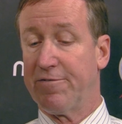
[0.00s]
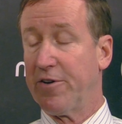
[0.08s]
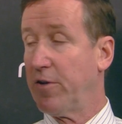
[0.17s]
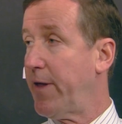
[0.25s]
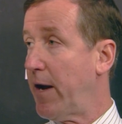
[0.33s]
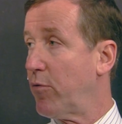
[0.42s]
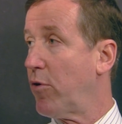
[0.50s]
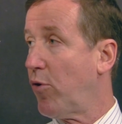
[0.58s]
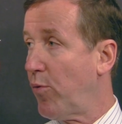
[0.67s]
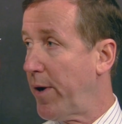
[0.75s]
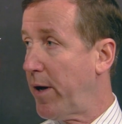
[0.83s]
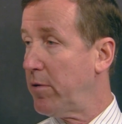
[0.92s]
filled that
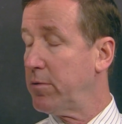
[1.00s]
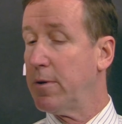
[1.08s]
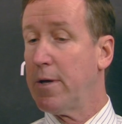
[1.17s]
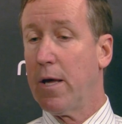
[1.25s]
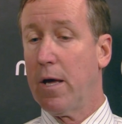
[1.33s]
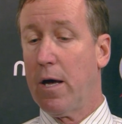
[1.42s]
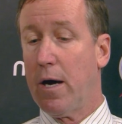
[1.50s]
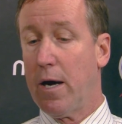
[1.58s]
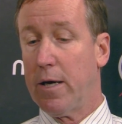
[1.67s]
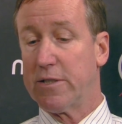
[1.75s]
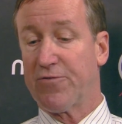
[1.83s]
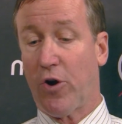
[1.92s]
role well.
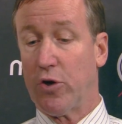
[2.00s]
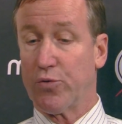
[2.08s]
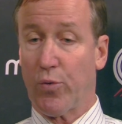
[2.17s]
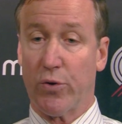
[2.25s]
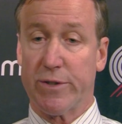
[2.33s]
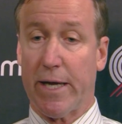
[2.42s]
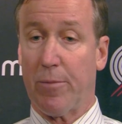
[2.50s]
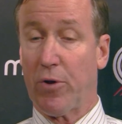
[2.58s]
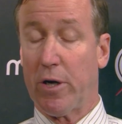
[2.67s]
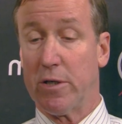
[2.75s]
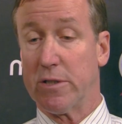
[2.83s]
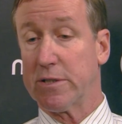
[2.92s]
As far as rotating
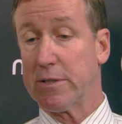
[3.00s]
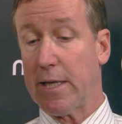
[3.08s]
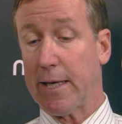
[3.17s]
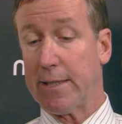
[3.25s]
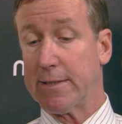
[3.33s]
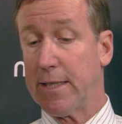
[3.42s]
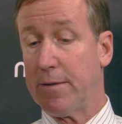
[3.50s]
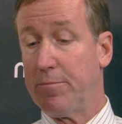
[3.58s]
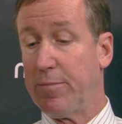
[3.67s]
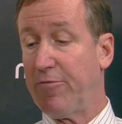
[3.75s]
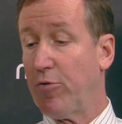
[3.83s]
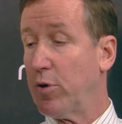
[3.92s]
players, like I
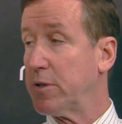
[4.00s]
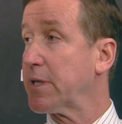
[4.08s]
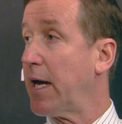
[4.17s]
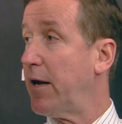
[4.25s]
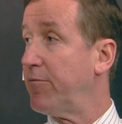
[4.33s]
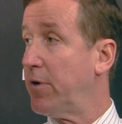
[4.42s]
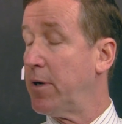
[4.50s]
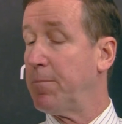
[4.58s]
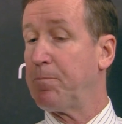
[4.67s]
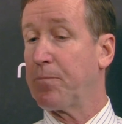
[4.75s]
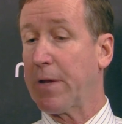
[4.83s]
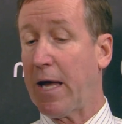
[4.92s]
said before, it's kind of
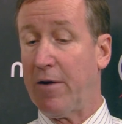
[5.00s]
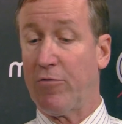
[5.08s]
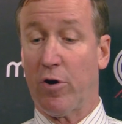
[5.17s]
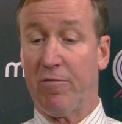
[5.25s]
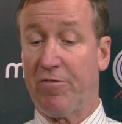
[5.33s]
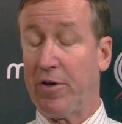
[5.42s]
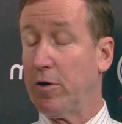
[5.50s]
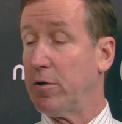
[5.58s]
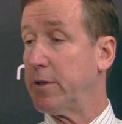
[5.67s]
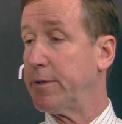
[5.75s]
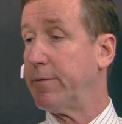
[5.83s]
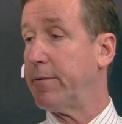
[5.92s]
on a
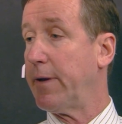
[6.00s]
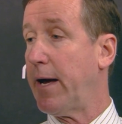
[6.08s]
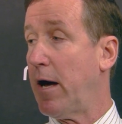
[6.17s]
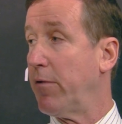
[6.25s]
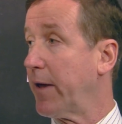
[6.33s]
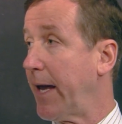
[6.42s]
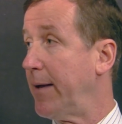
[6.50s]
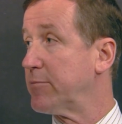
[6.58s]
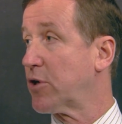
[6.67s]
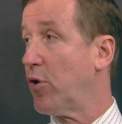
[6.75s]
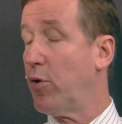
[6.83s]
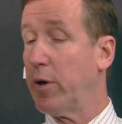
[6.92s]
feel and how the
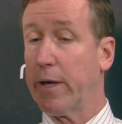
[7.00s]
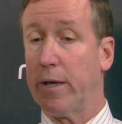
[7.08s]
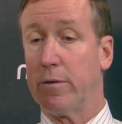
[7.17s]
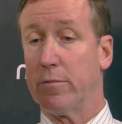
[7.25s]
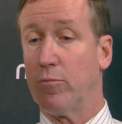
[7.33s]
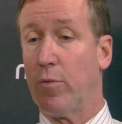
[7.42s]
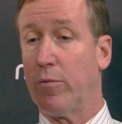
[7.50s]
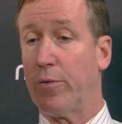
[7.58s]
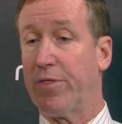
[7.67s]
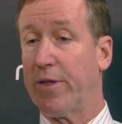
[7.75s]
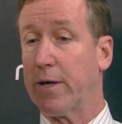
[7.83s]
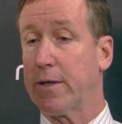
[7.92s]
game's going and what we
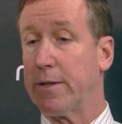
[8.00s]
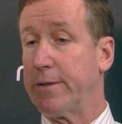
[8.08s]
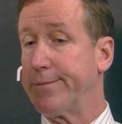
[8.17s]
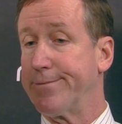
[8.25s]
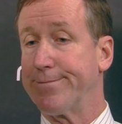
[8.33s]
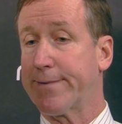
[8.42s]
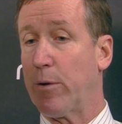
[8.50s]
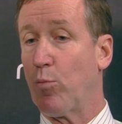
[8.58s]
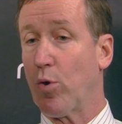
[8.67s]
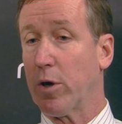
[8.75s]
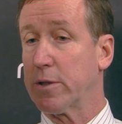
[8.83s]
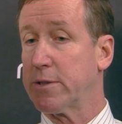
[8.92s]
think can
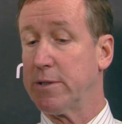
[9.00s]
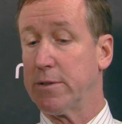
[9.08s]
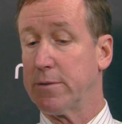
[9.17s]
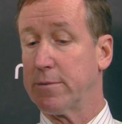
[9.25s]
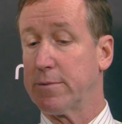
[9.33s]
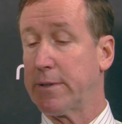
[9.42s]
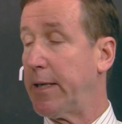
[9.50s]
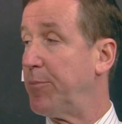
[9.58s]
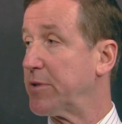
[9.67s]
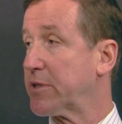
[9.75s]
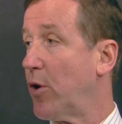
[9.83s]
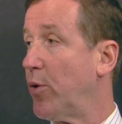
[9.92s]
work to keep
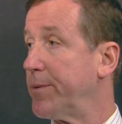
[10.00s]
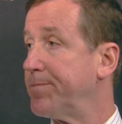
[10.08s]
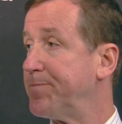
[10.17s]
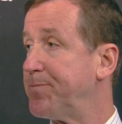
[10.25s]
us going.